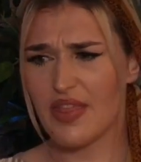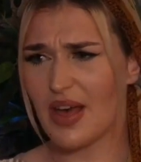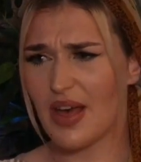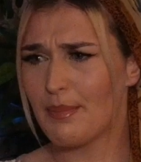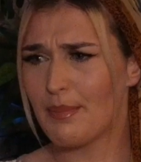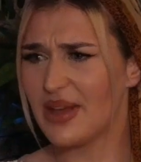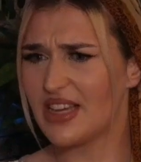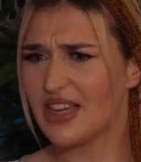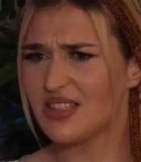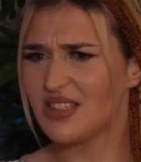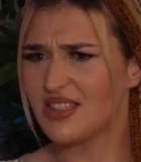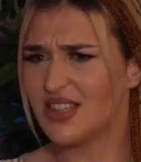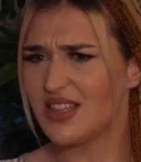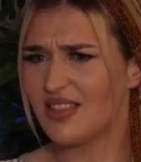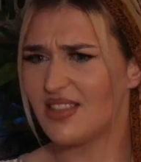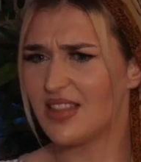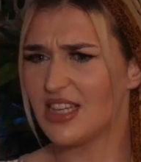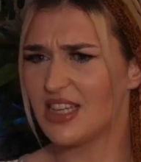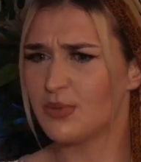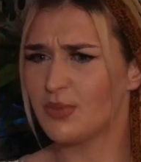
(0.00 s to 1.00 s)
that person
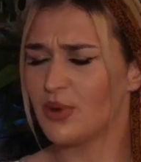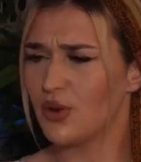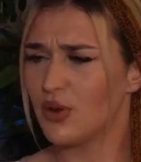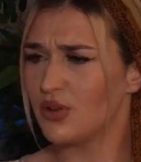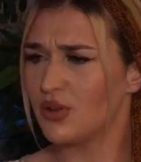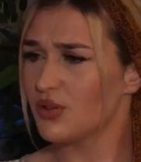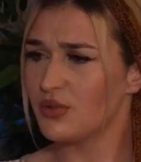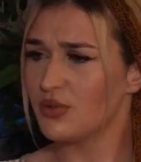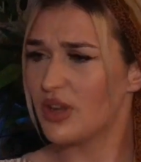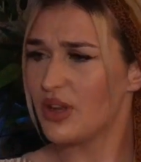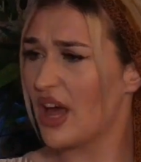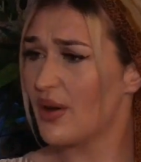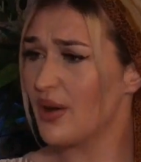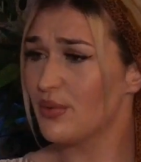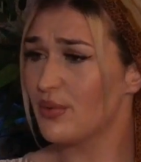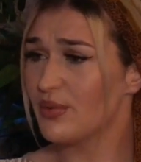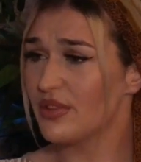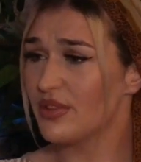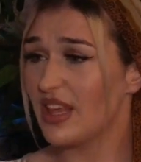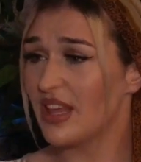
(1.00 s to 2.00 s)
did this because...
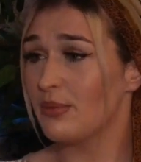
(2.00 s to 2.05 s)
No,